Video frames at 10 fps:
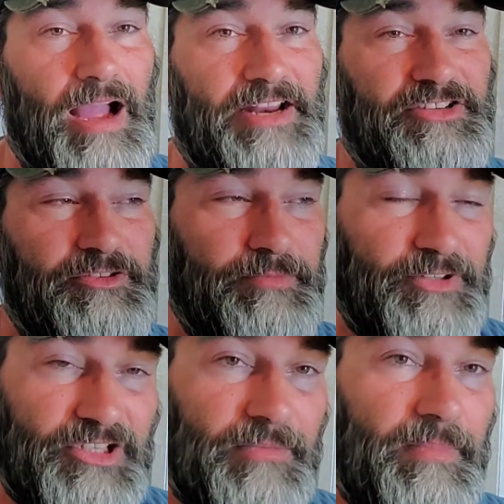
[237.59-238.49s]
mind you, but
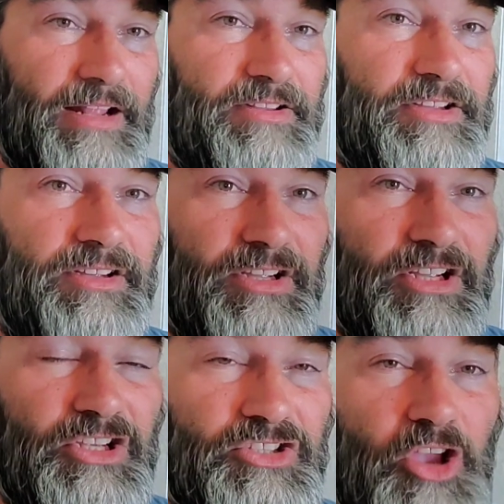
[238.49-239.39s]
something about the
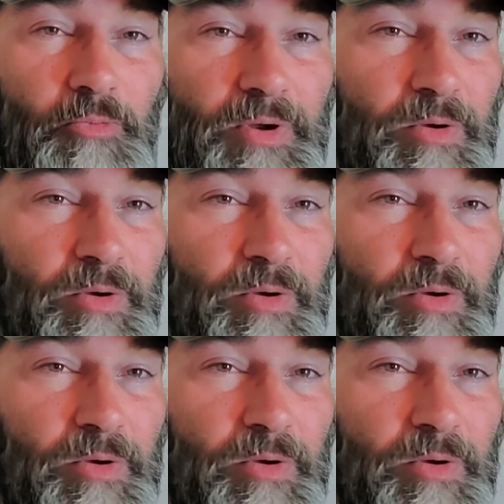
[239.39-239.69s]
soapy